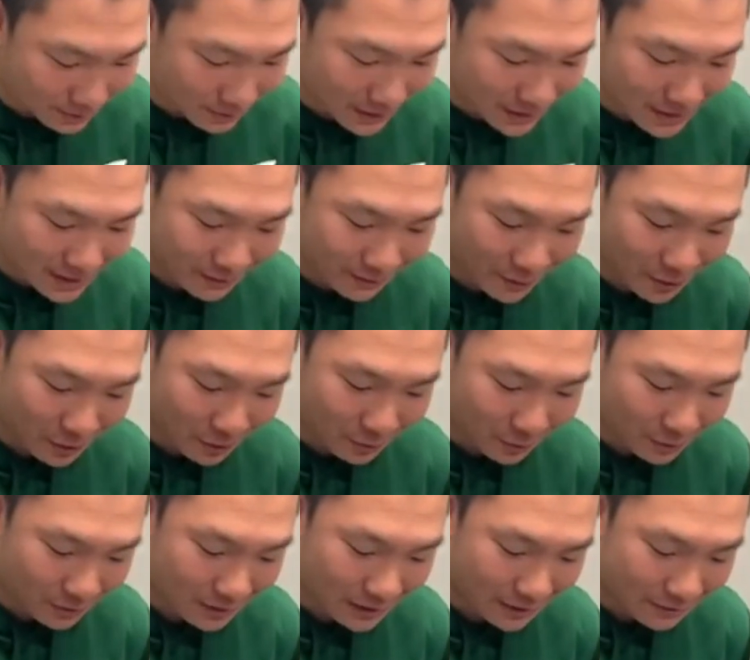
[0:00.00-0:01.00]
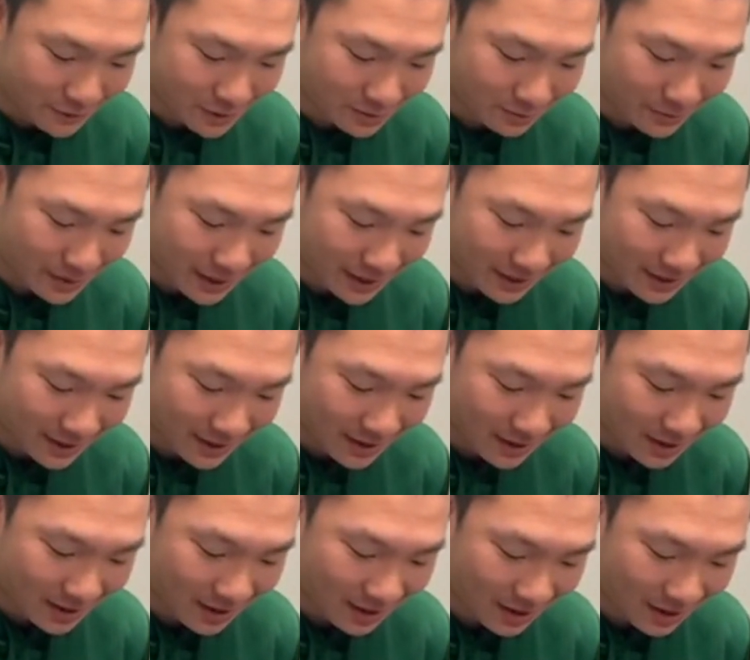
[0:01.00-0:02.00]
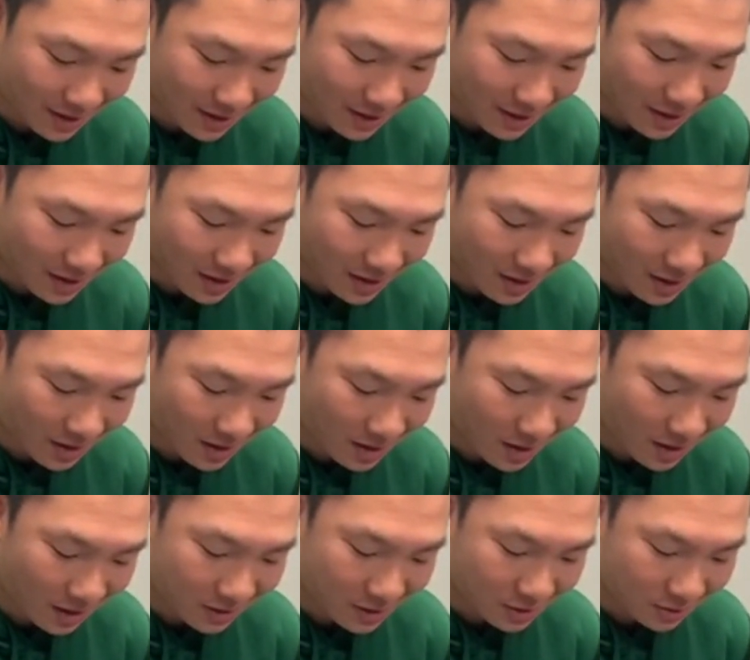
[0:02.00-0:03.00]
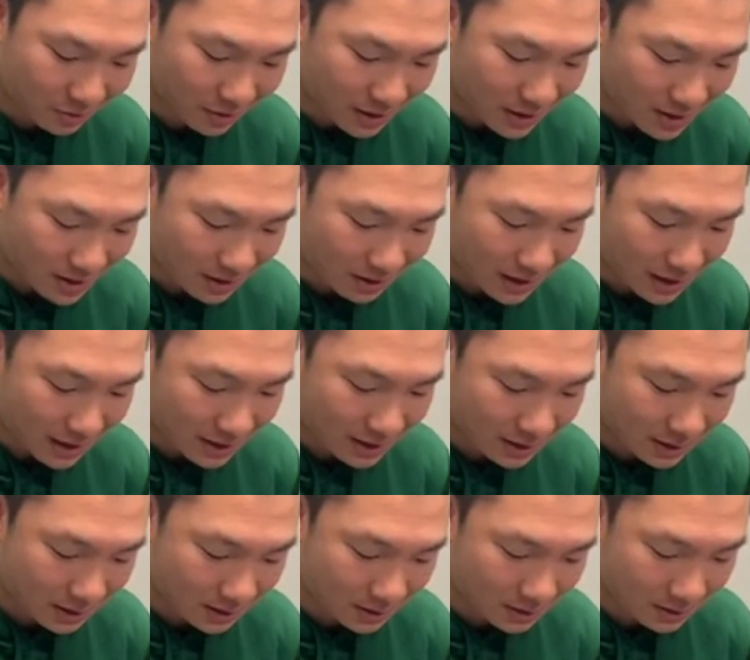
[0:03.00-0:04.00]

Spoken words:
piece of artwork that I've just made. And so yeah, that's